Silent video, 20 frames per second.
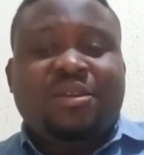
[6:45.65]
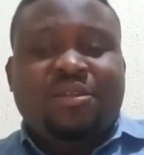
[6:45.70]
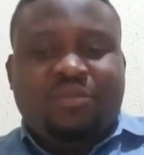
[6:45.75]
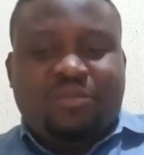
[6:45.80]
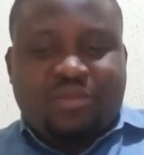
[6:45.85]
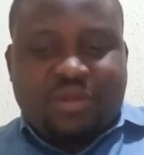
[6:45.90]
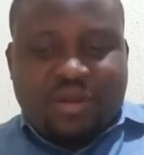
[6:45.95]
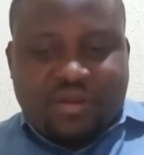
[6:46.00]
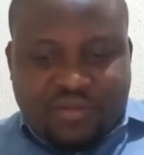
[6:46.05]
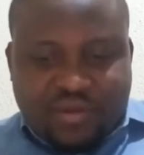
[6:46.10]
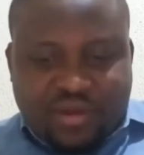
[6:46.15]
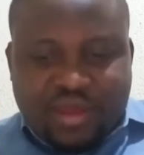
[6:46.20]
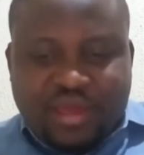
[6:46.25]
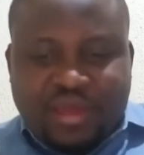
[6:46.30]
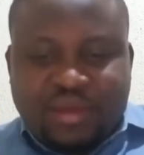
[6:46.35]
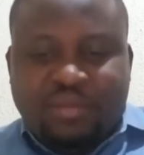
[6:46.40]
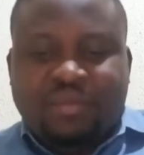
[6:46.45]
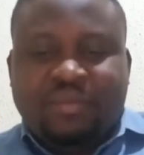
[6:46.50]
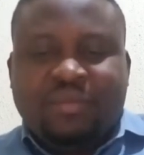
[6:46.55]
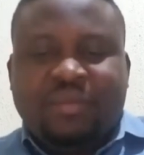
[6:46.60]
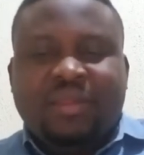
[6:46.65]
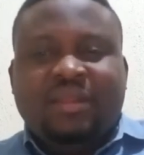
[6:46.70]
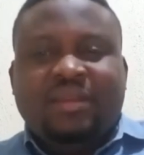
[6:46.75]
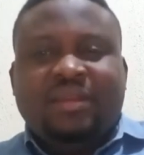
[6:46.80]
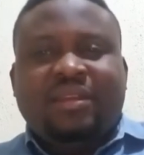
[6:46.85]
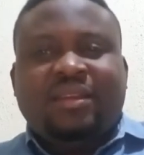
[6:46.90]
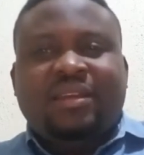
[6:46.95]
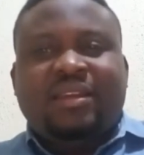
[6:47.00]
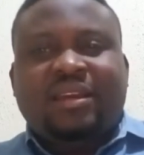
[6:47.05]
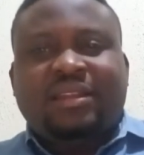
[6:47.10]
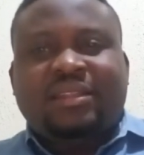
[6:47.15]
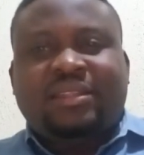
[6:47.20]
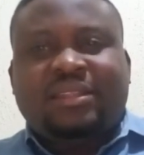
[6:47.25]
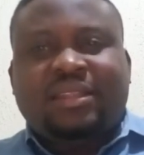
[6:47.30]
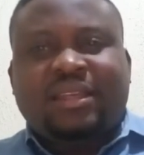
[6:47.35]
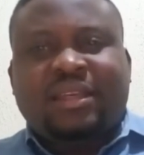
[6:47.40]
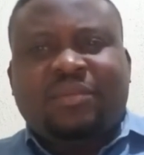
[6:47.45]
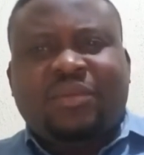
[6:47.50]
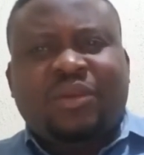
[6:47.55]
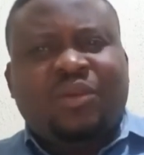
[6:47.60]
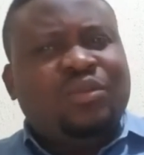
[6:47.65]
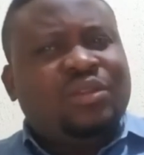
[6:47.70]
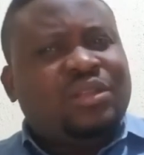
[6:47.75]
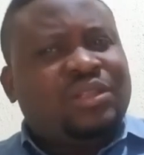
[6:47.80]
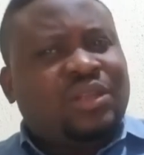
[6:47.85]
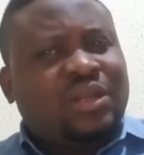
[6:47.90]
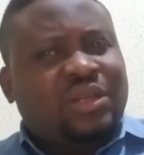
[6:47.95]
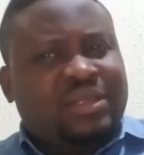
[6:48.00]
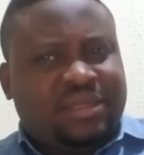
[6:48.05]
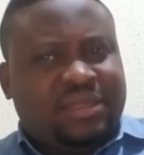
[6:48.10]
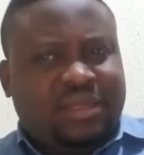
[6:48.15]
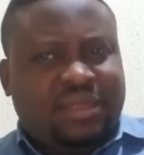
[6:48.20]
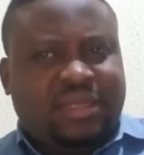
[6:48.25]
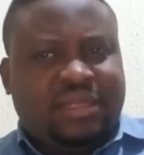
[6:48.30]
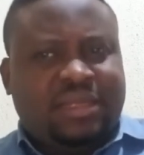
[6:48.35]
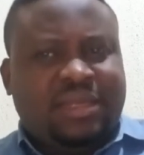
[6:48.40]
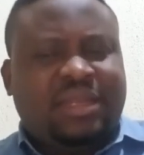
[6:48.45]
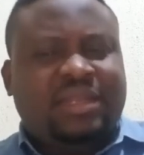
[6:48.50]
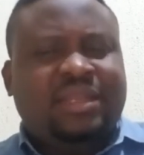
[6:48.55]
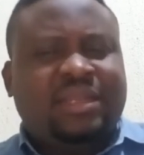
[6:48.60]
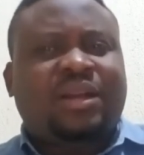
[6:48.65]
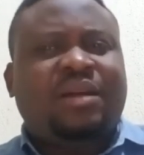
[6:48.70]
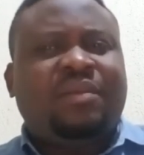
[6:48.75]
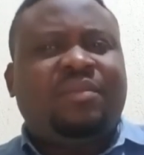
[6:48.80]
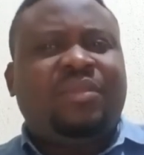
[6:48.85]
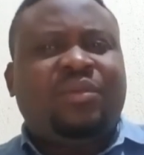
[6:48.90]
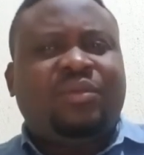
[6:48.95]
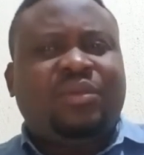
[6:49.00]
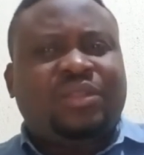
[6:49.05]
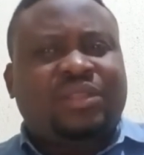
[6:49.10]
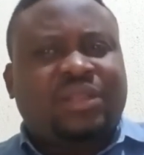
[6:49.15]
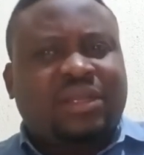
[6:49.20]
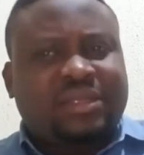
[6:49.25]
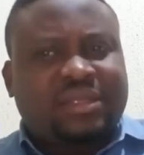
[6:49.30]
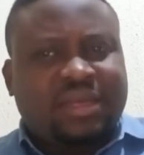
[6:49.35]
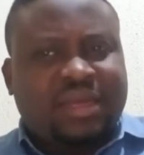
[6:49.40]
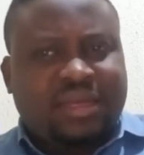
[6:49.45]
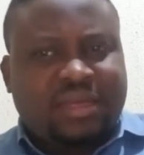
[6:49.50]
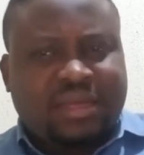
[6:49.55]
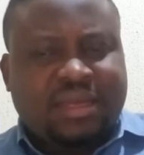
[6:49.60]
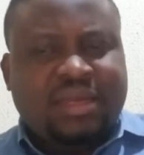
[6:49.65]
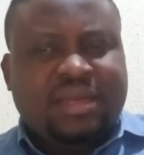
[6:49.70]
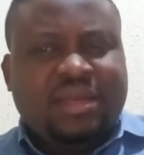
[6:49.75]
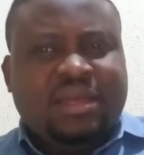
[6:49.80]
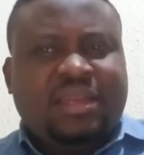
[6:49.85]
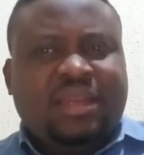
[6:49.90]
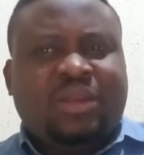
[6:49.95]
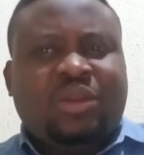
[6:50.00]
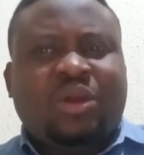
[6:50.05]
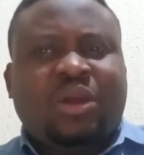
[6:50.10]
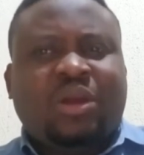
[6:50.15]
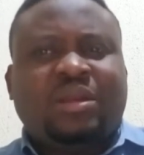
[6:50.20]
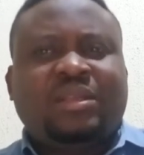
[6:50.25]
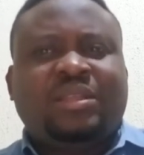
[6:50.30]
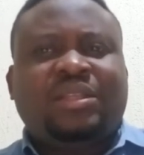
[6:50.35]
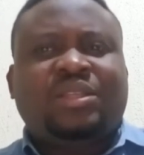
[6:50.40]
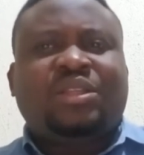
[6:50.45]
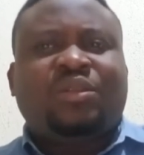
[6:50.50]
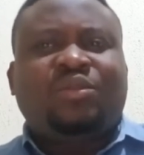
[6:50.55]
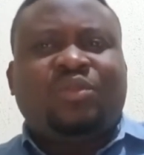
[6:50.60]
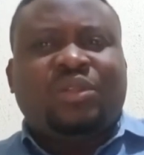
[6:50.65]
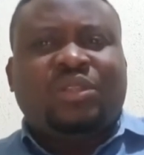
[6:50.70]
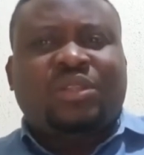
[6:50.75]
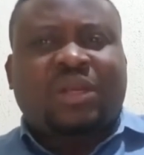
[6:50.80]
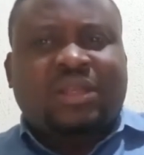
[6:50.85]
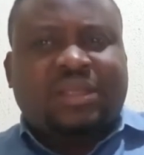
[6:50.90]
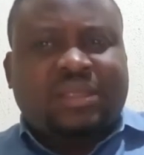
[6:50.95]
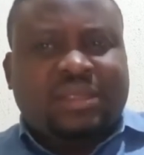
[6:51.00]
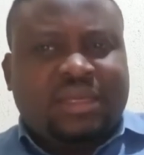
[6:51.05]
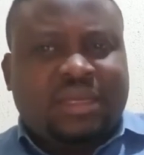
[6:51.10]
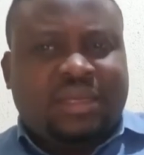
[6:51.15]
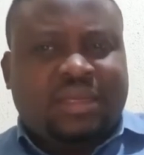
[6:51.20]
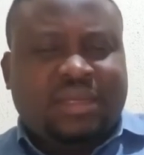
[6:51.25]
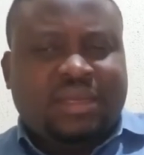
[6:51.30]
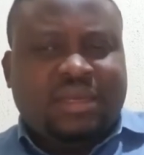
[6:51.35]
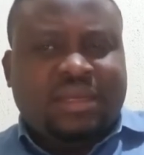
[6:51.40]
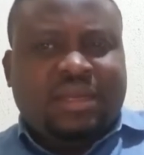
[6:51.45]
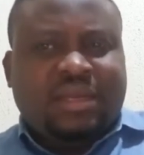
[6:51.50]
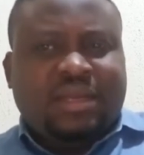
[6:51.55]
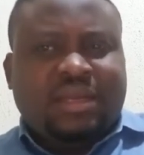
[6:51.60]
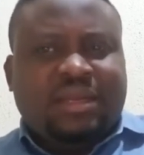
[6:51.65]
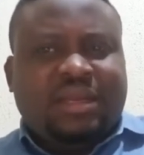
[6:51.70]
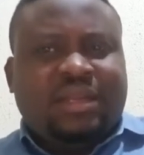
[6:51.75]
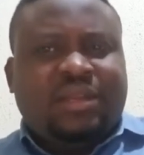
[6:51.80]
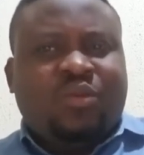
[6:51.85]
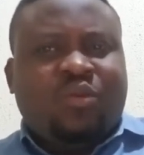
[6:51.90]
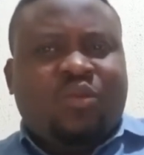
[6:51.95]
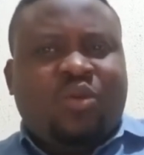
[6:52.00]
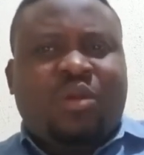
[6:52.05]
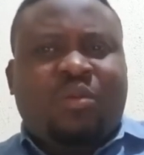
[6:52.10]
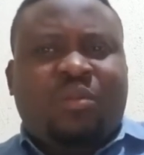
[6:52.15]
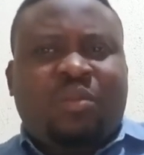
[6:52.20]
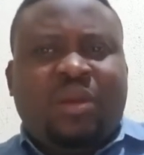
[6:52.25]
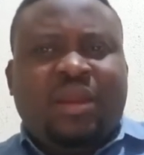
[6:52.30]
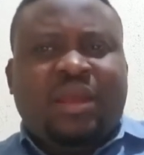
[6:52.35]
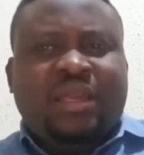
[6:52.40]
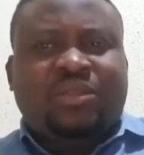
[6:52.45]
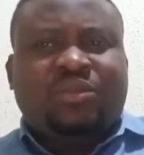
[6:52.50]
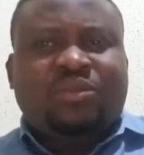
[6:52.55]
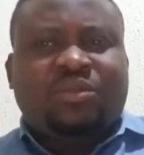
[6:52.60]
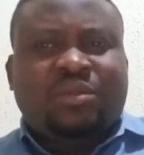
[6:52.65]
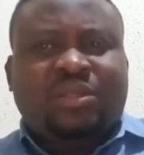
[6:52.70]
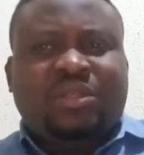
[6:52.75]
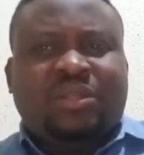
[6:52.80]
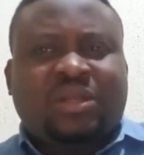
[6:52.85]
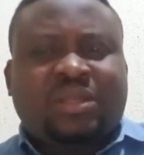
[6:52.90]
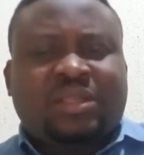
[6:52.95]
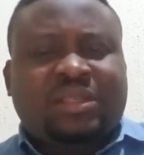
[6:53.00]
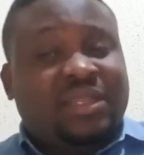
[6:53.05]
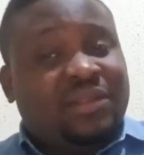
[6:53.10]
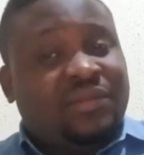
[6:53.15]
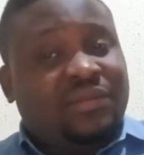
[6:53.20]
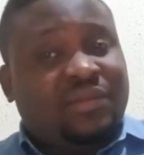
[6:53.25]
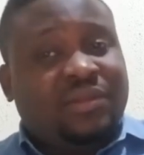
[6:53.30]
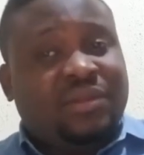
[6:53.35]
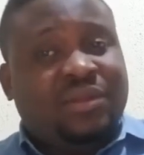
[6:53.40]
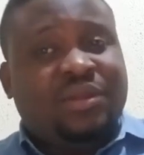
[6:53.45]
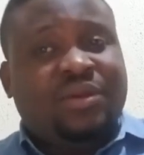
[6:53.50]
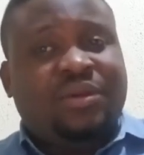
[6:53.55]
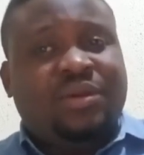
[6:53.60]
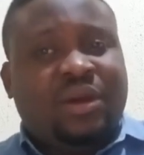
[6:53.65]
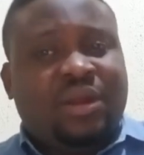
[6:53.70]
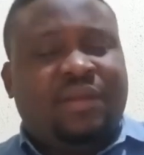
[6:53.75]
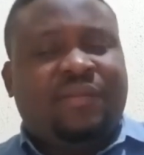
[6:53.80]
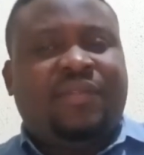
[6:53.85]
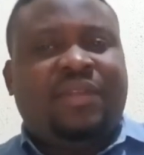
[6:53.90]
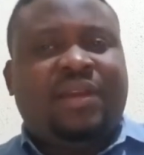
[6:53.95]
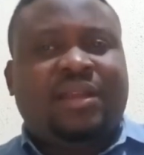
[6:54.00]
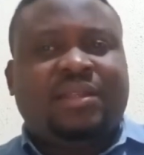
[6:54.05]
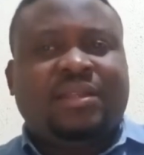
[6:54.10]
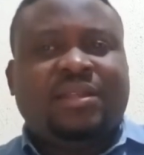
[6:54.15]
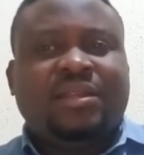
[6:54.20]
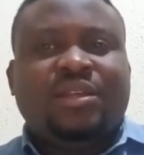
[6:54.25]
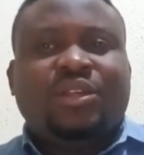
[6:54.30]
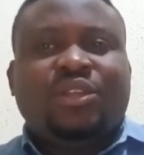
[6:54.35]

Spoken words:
Pray for him that he will succeed, that the company will succeed, that the organization will succeed, that the workplace will be successful, you know, all of that.